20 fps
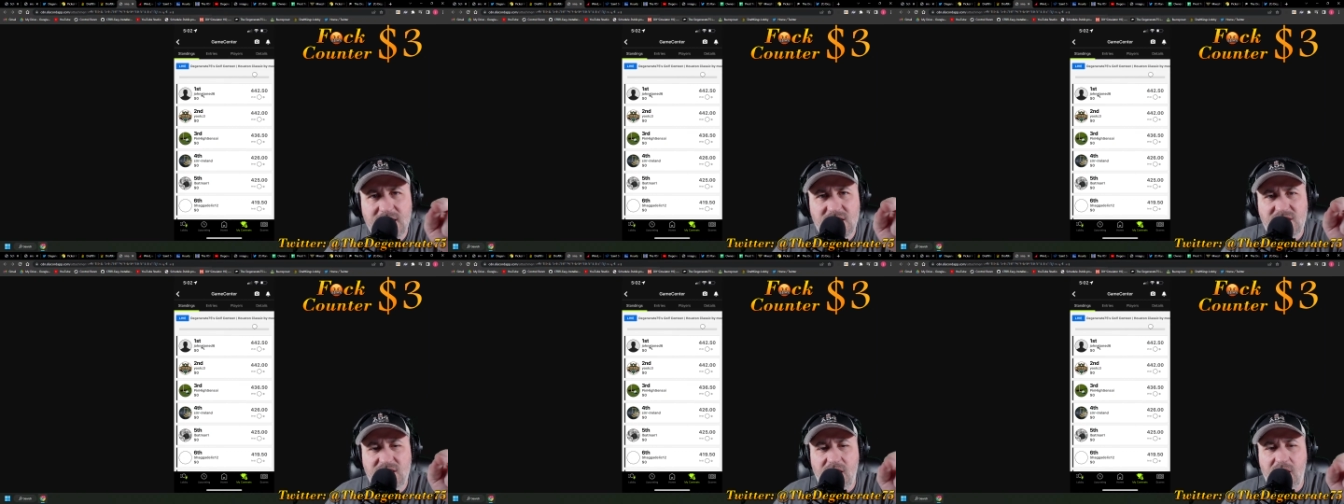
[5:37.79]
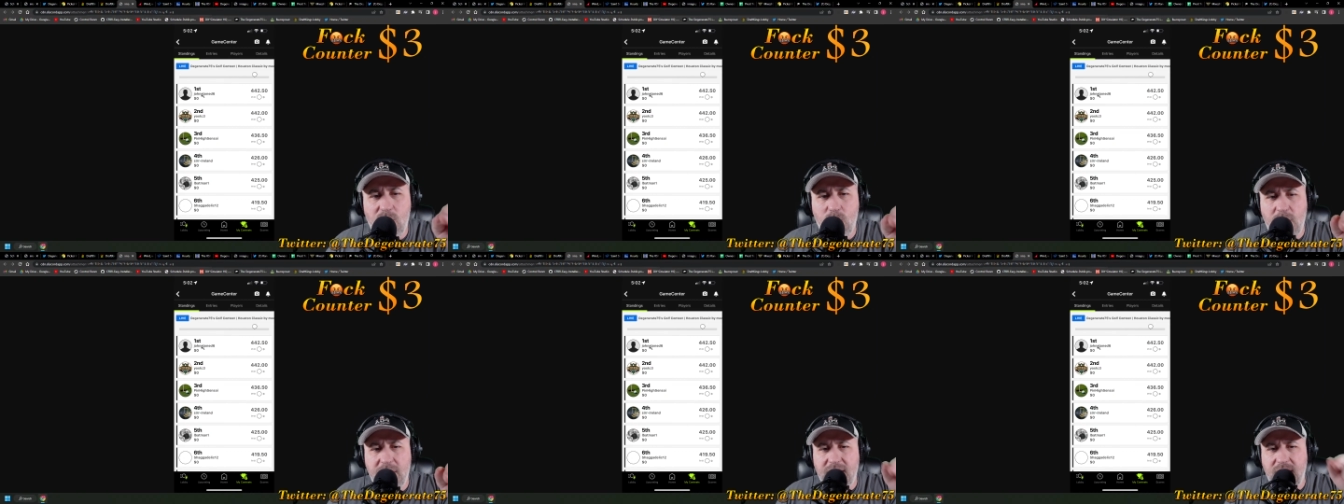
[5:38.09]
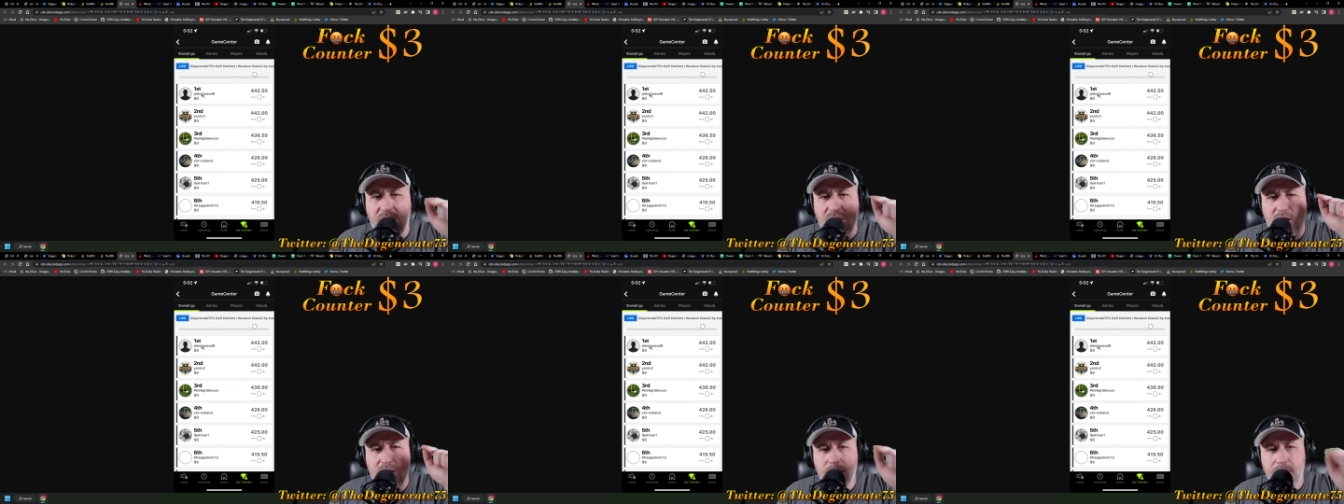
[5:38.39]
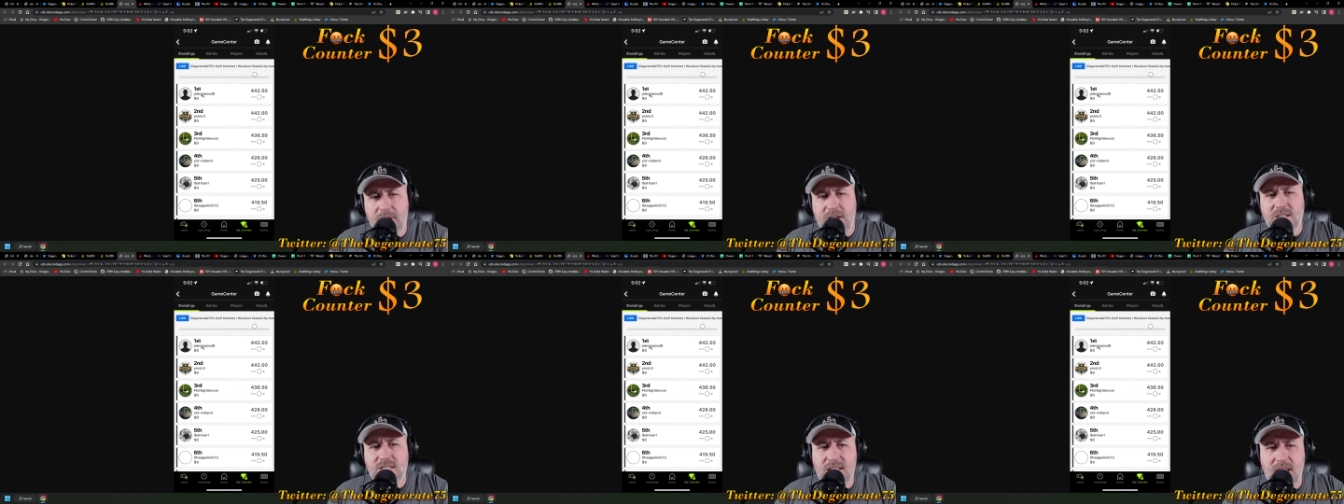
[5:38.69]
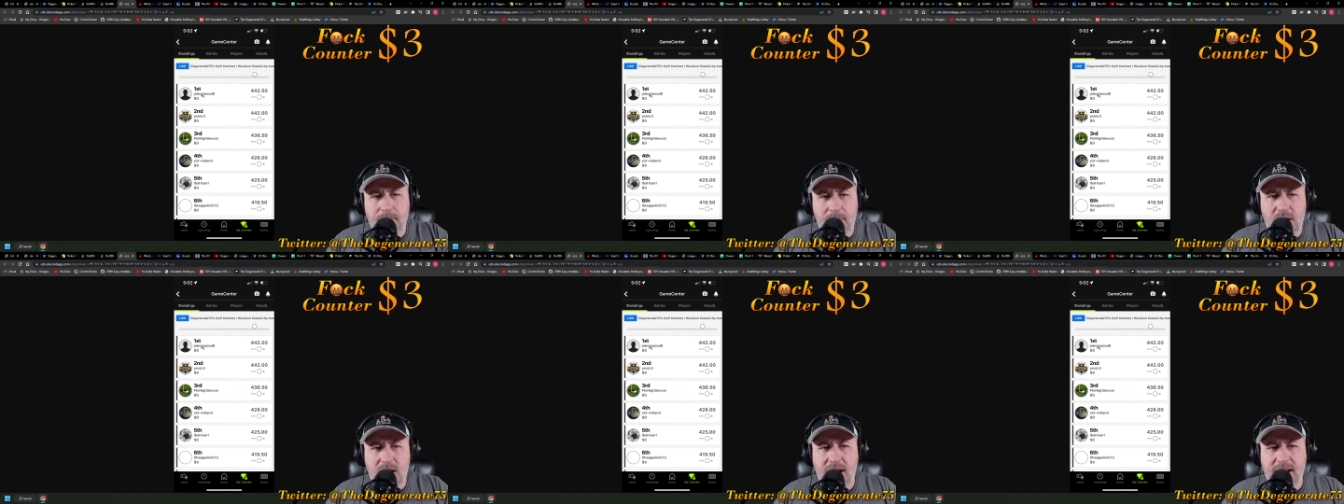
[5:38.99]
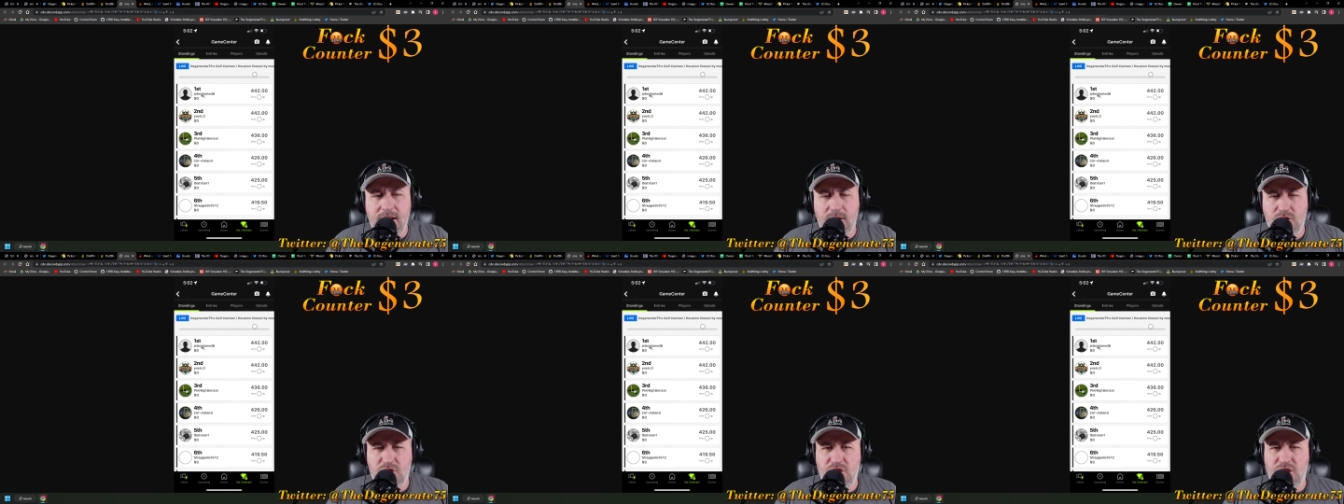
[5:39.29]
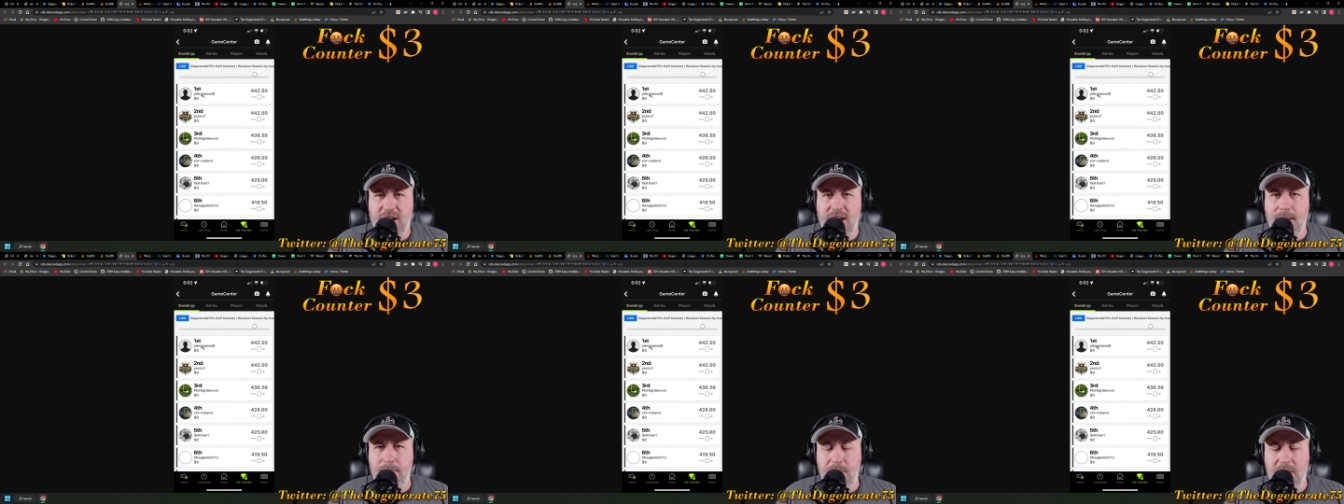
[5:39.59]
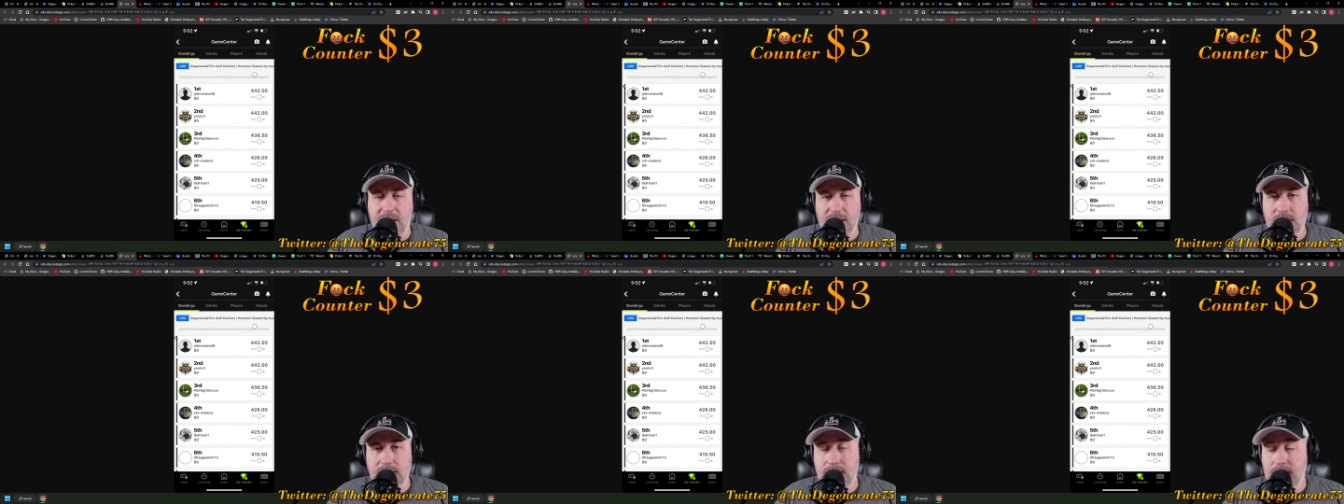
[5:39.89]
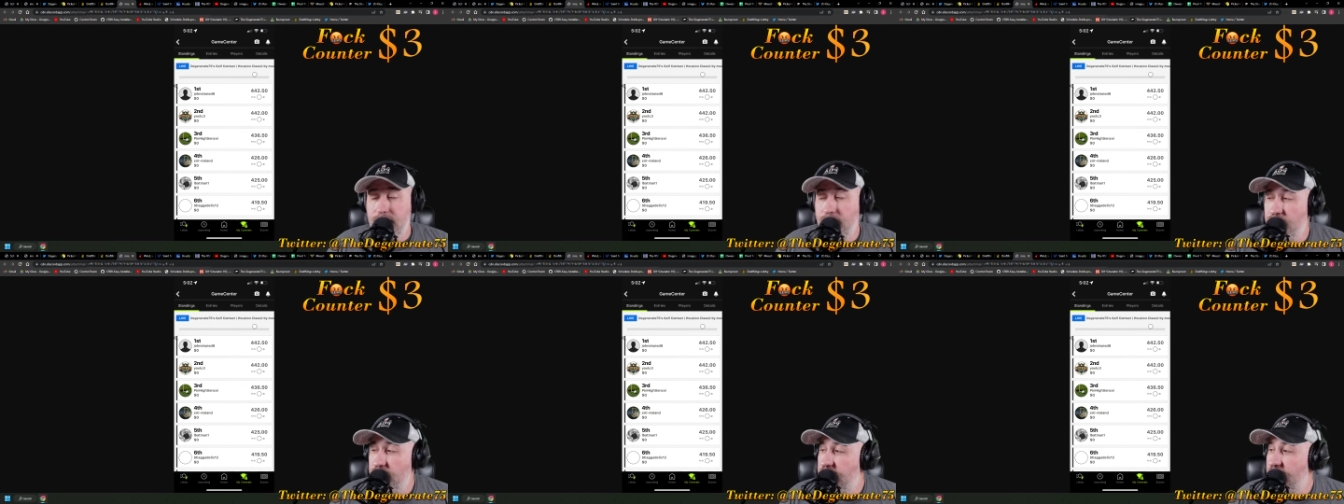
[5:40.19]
to share it with you because him and I are champions.